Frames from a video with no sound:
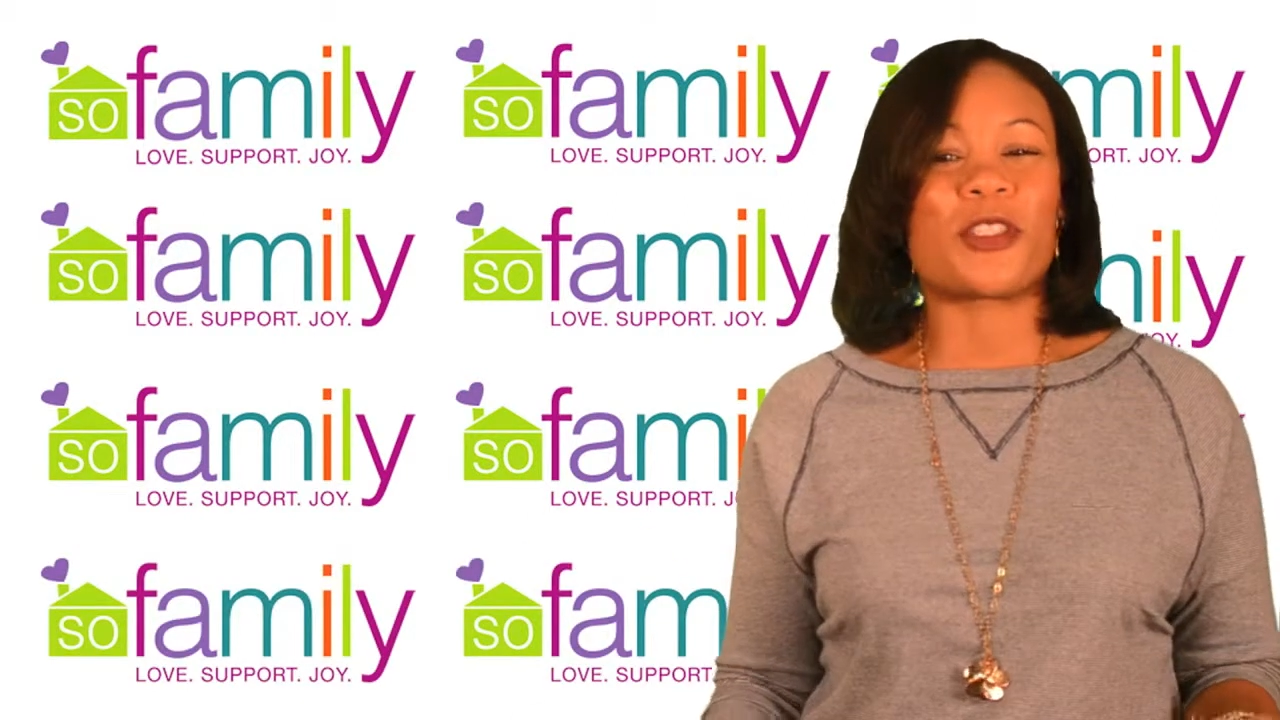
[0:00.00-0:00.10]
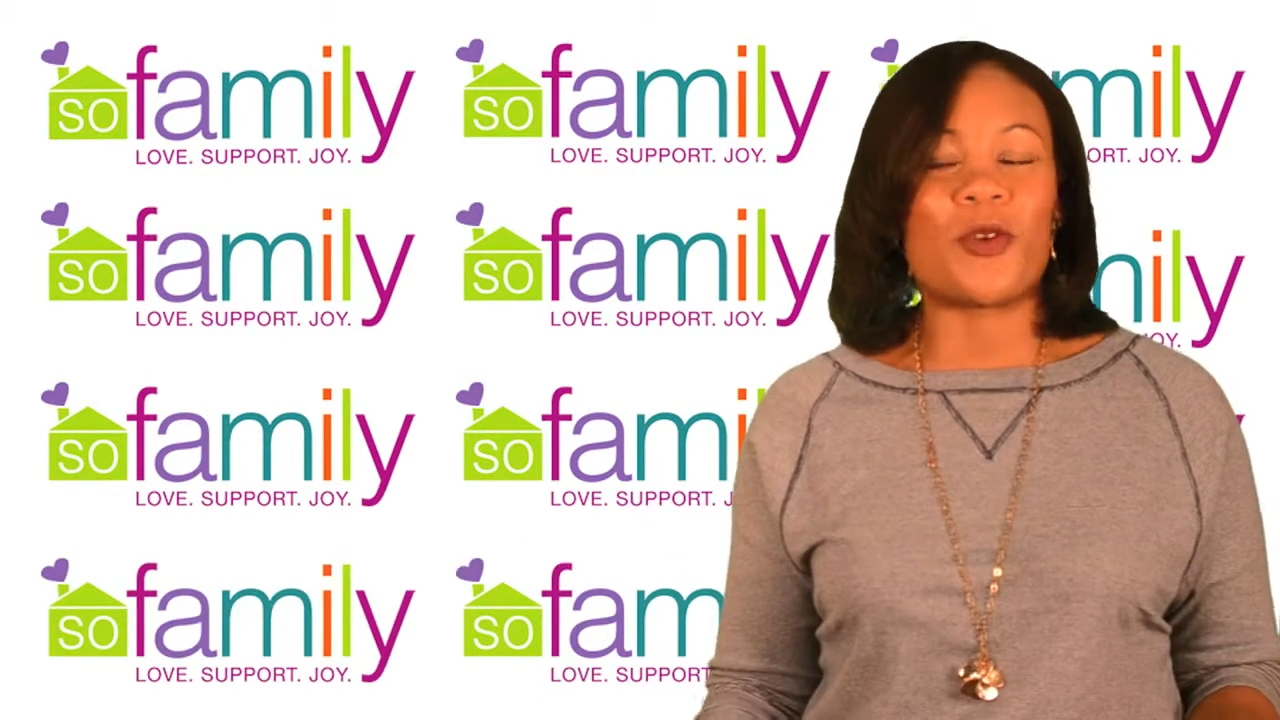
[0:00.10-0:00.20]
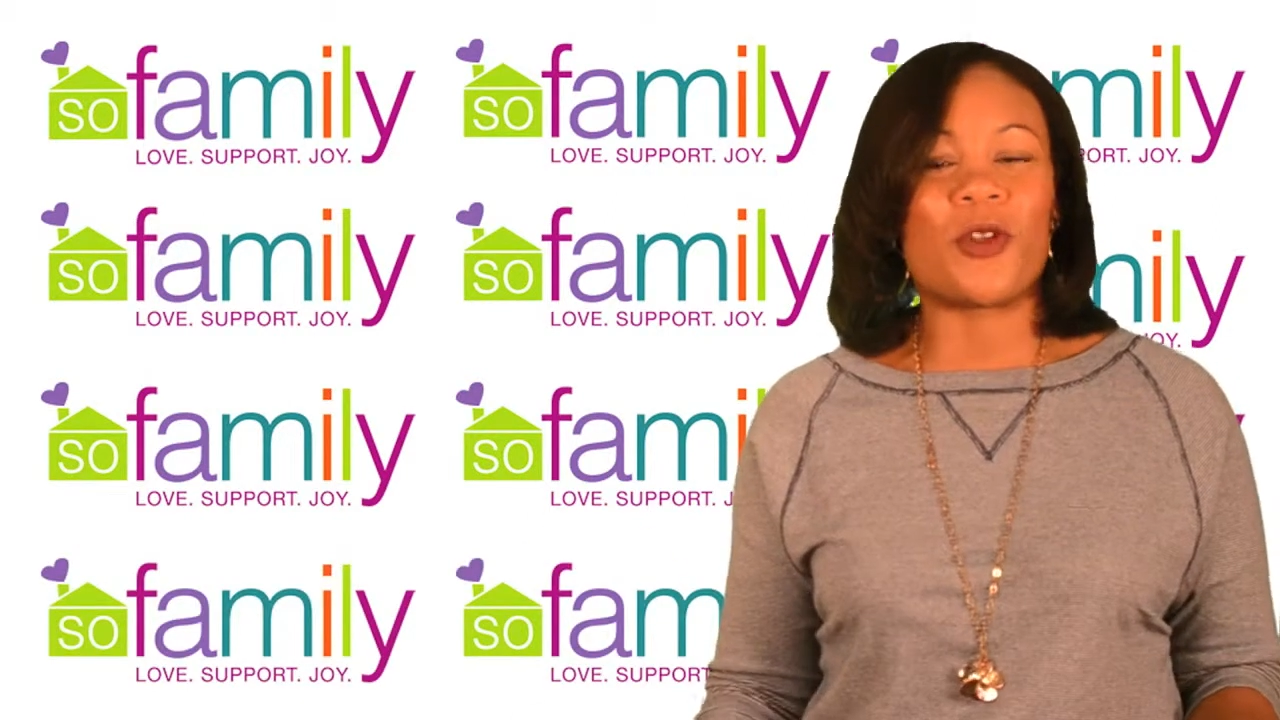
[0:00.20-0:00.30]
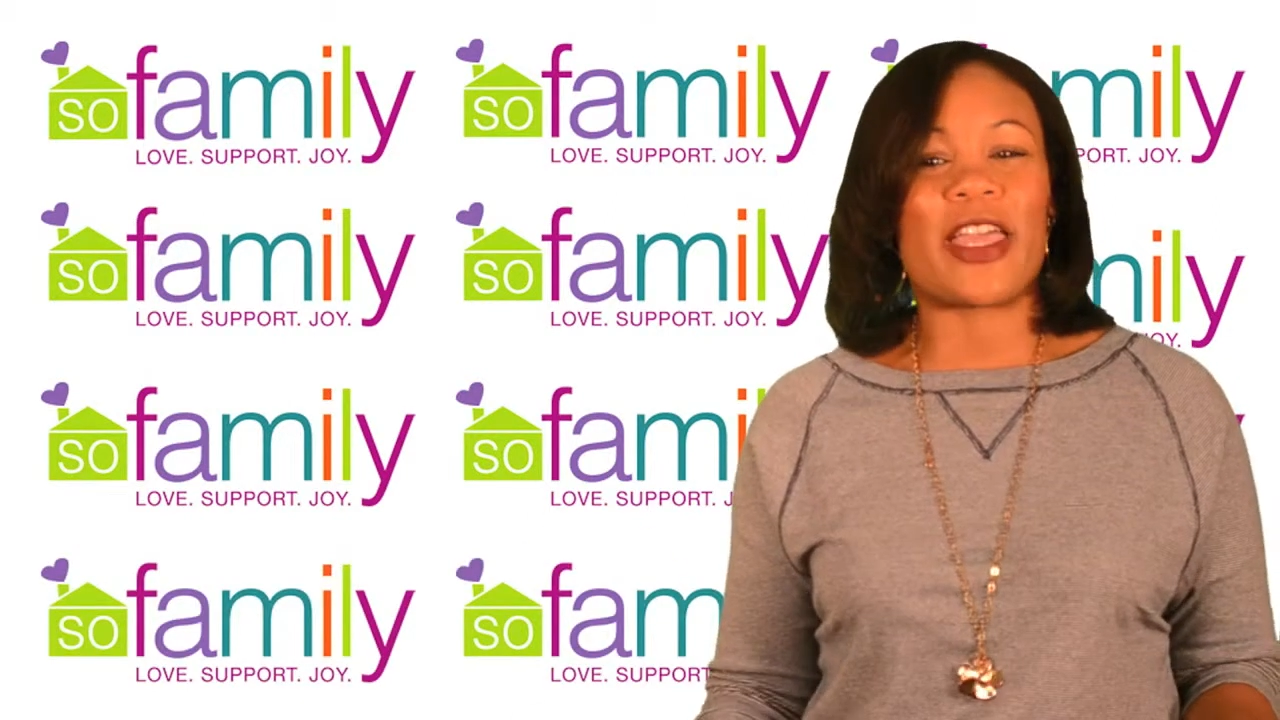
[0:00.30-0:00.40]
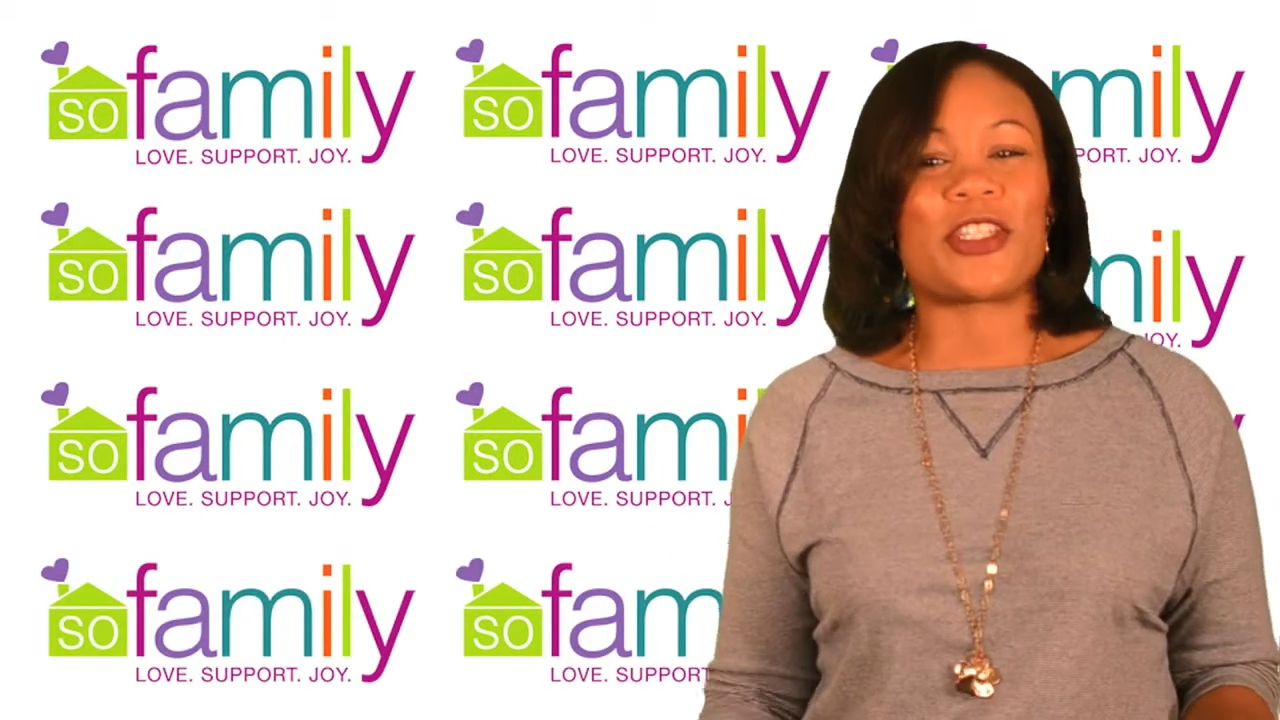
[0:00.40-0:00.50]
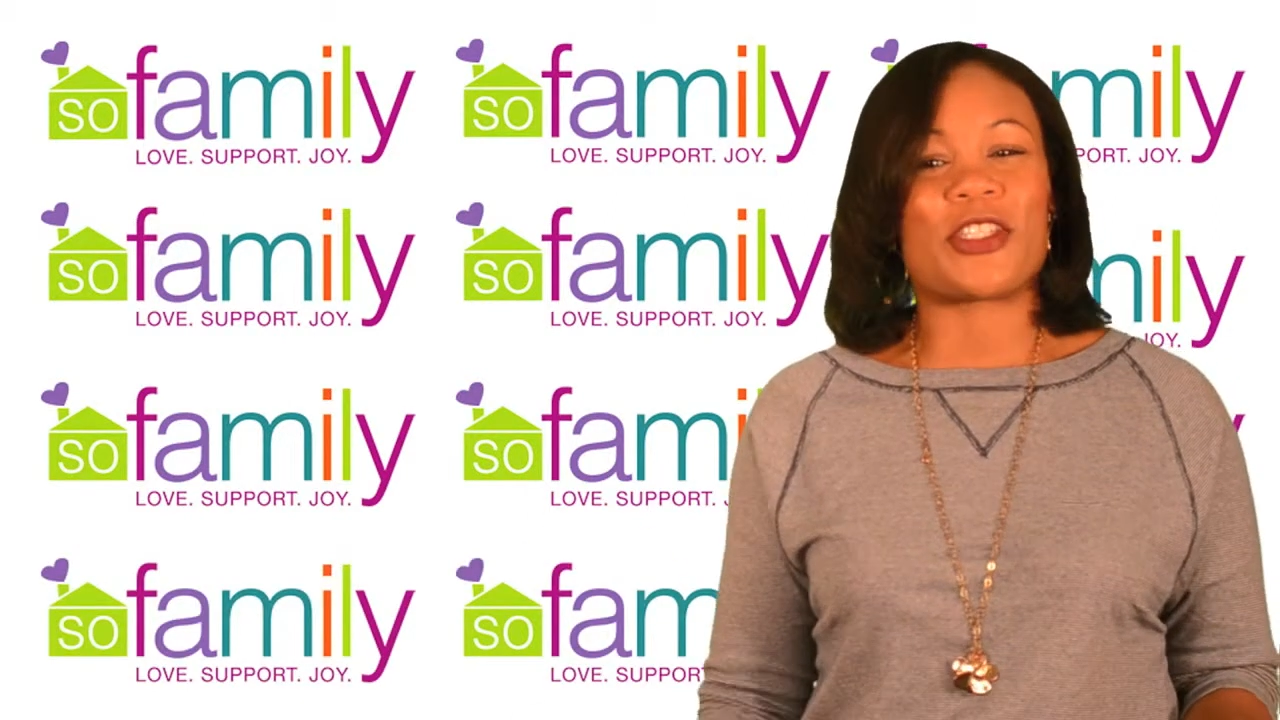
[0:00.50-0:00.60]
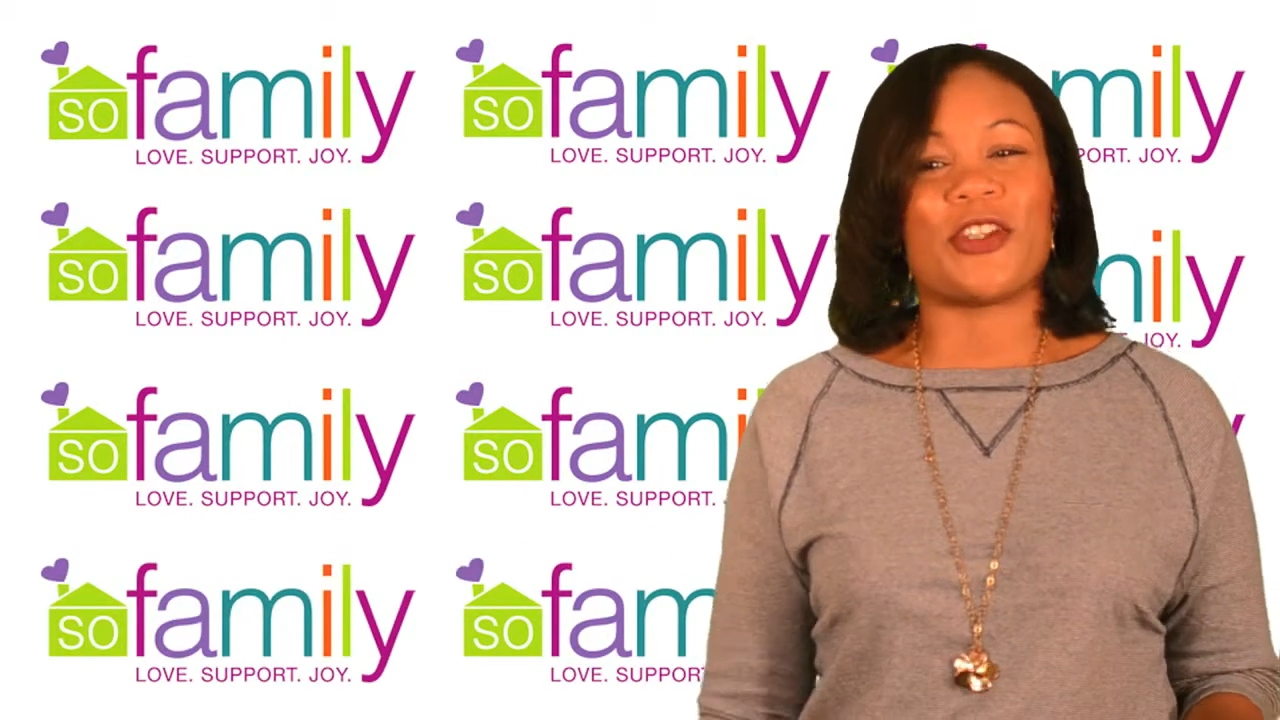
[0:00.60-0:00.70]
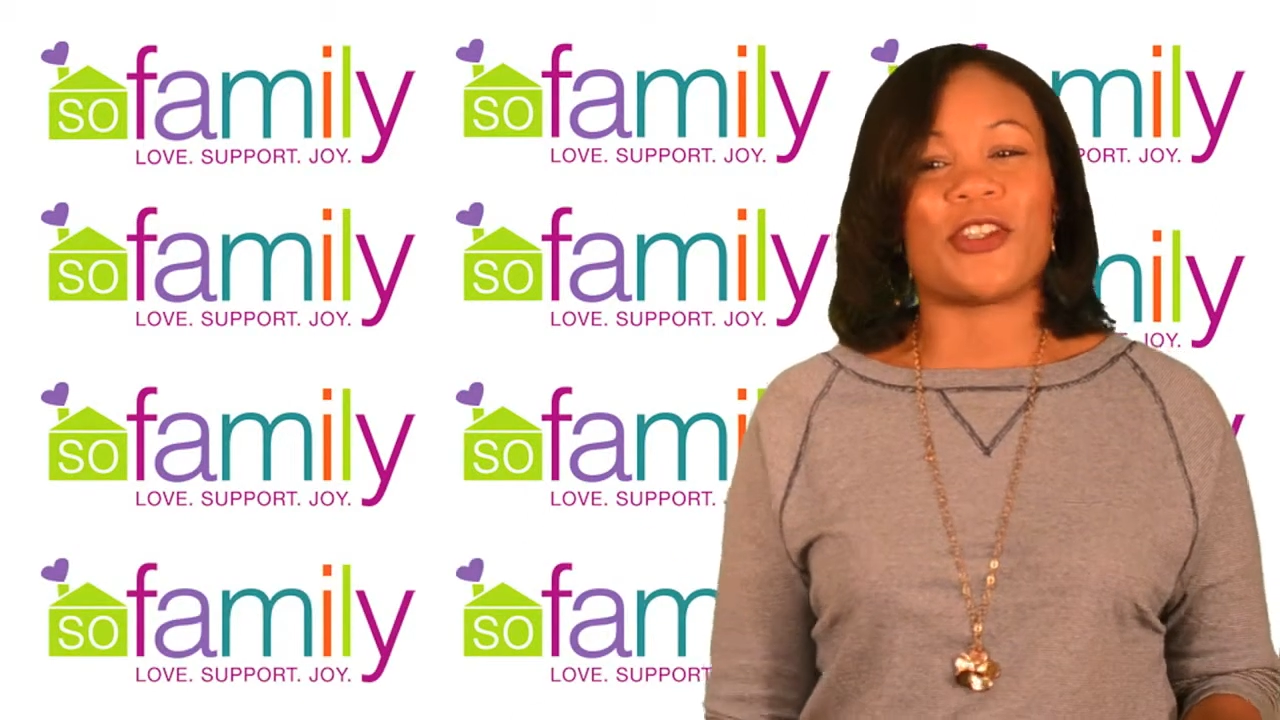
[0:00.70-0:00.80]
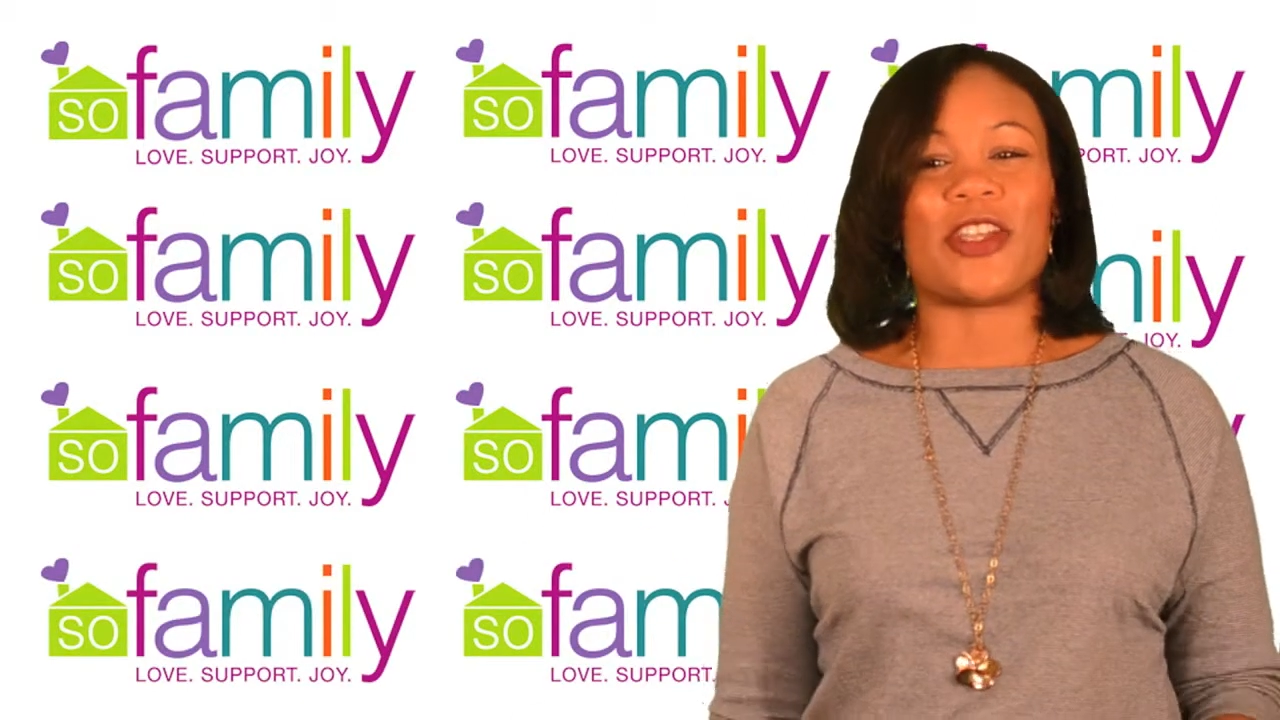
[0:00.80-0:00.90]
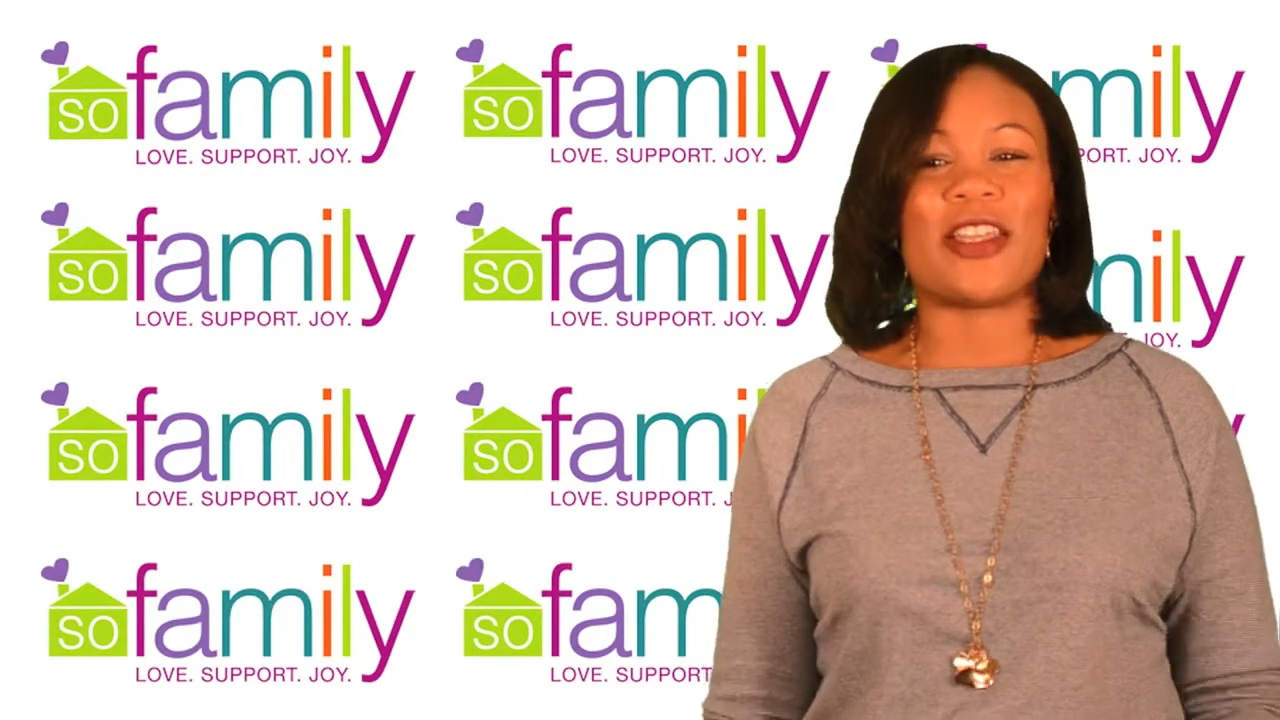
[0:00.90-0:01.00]
school-age
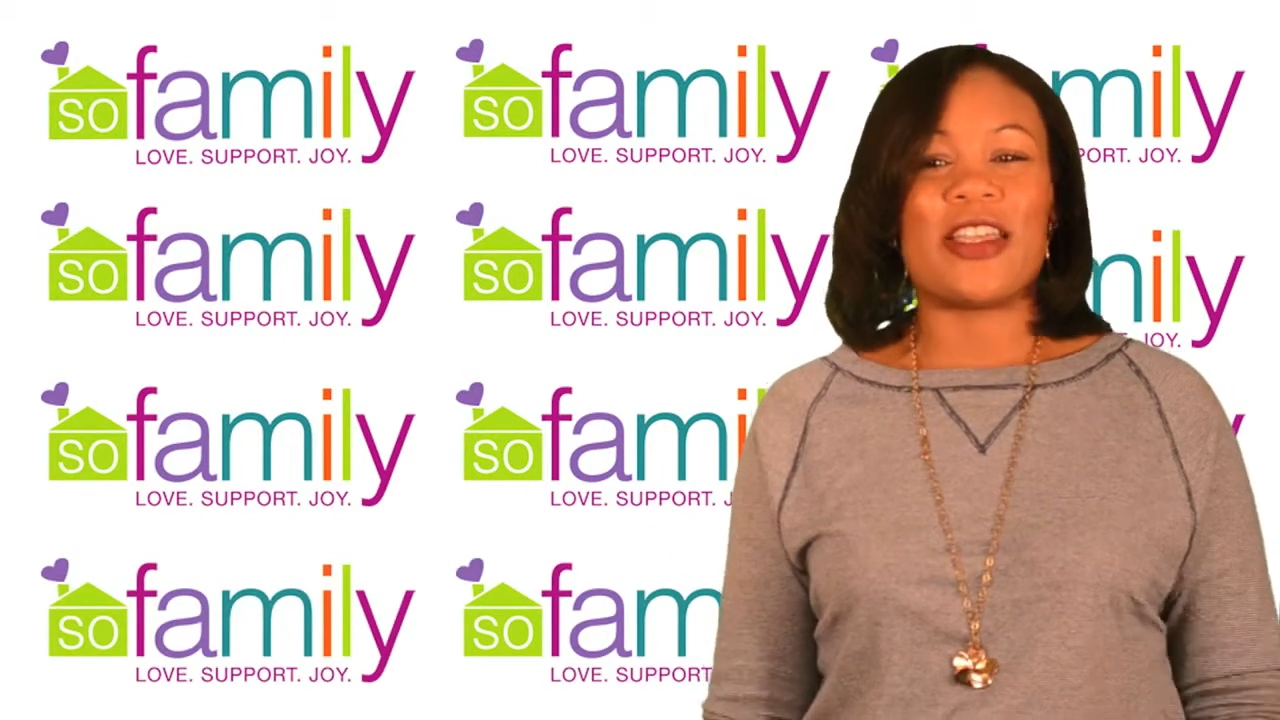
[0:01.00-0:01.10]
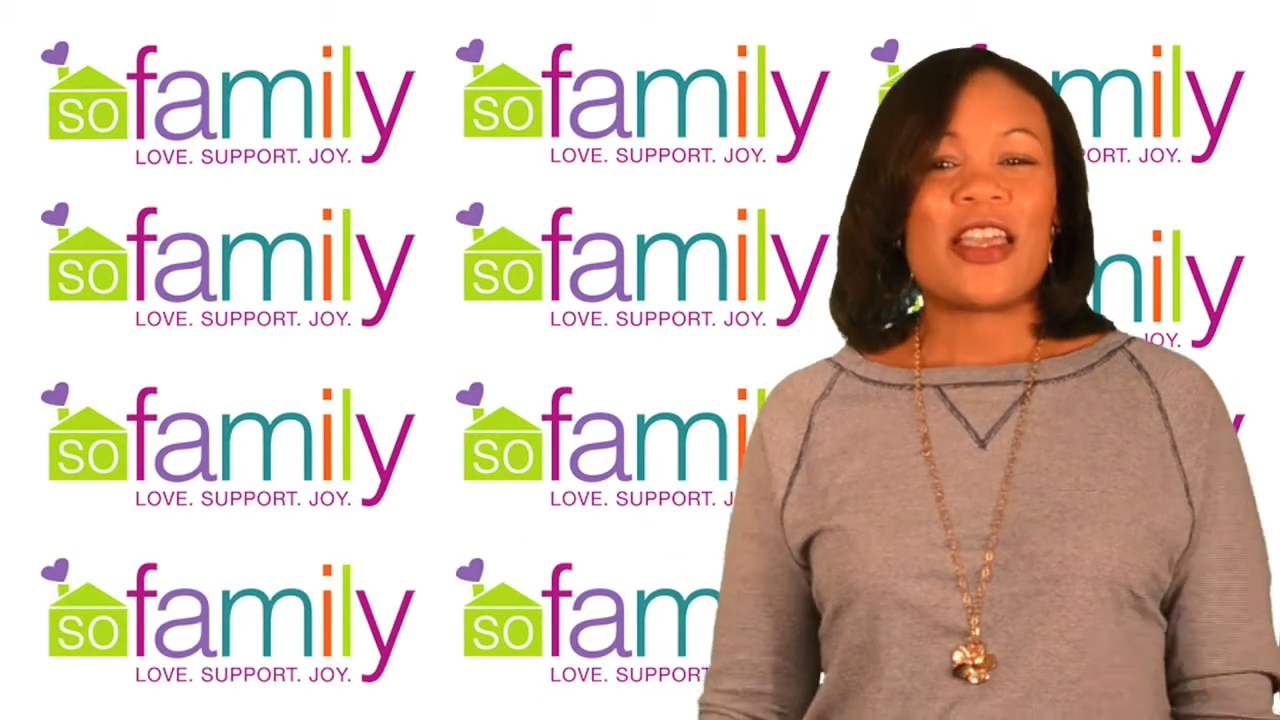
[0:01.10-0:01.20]
children.